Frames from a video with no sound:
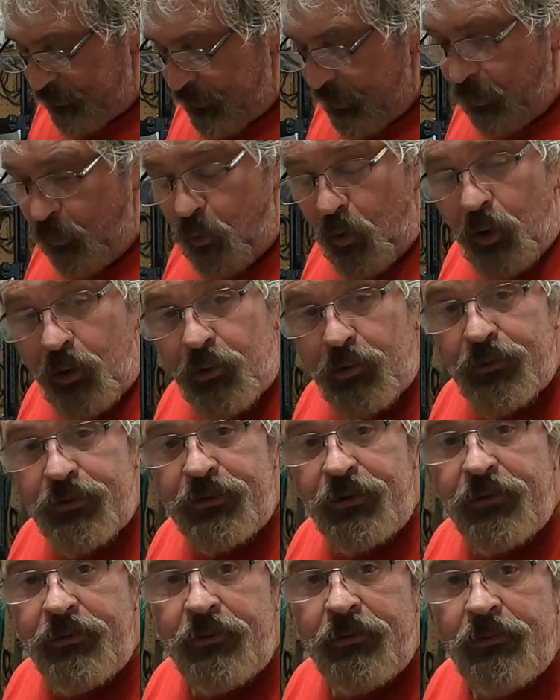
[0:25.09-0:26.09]
I
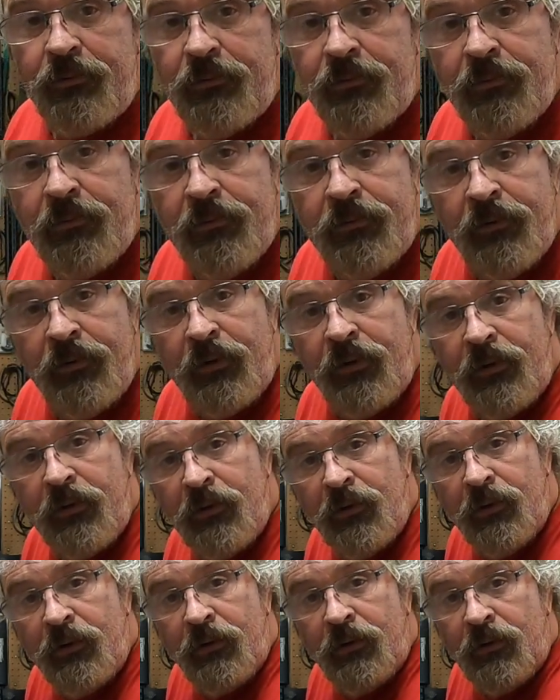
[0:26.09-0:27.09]
worked
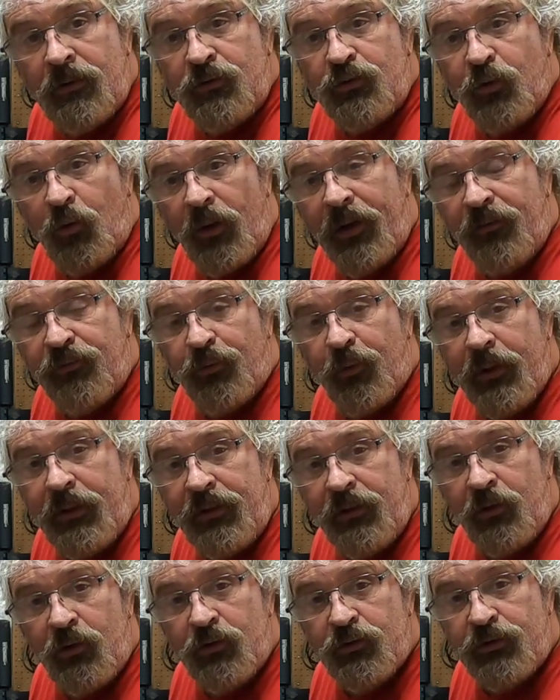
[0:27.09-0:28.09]

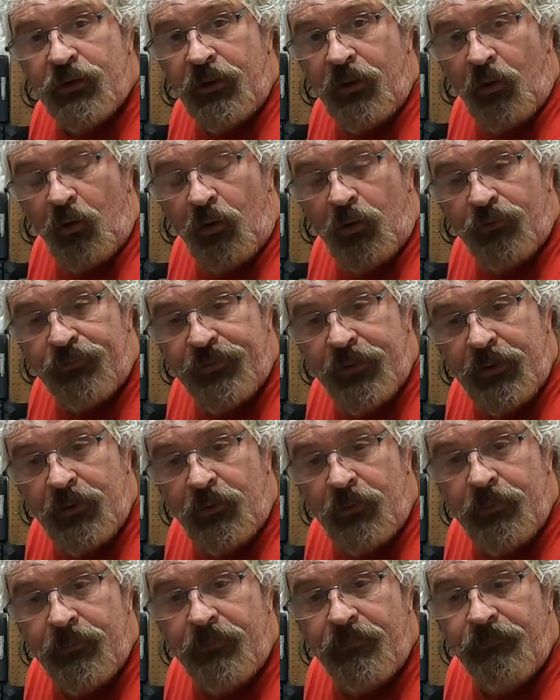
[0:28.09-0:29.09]
23 years in the oil
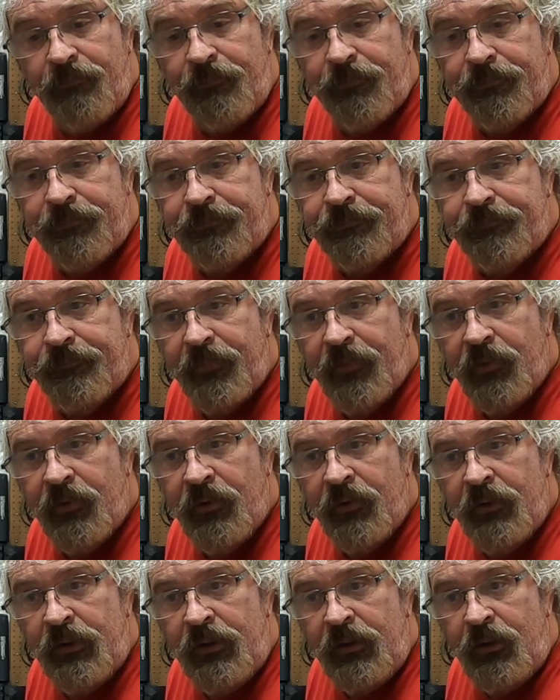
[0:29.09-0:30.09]
field.
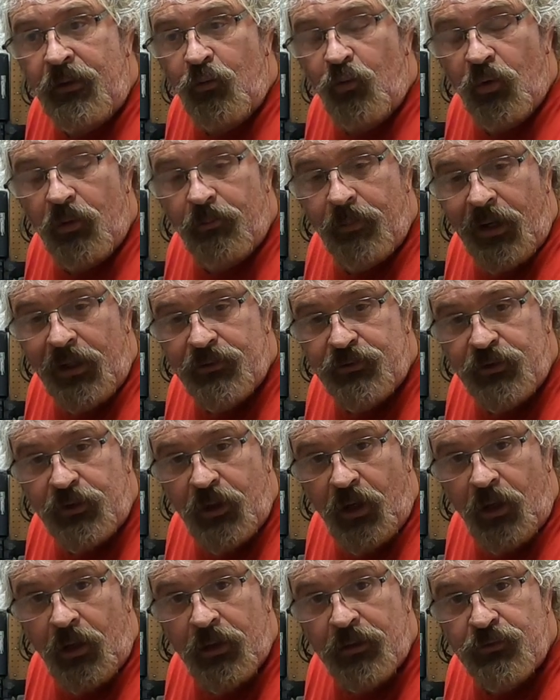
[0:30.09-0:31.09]
Went back to
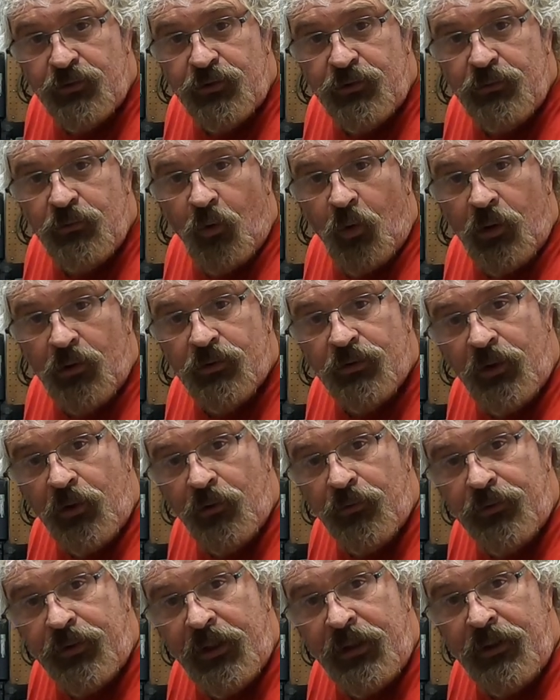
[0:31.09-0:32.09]
college, worked
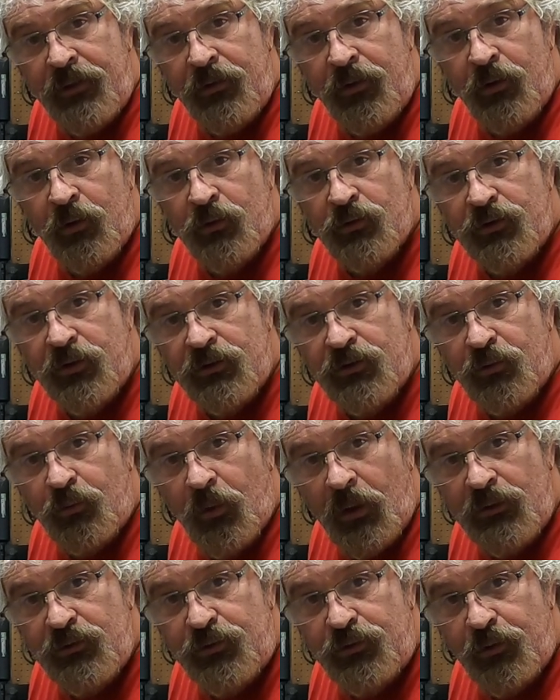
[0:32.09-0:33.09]
13 years as a
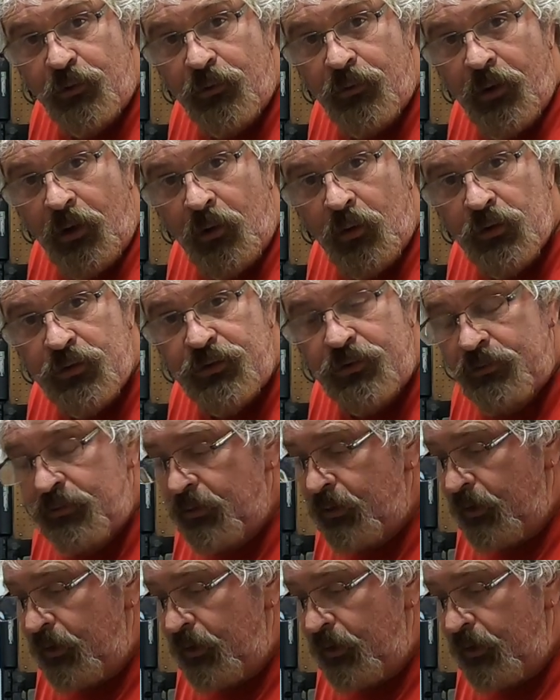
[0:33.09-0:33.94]
registered nurse.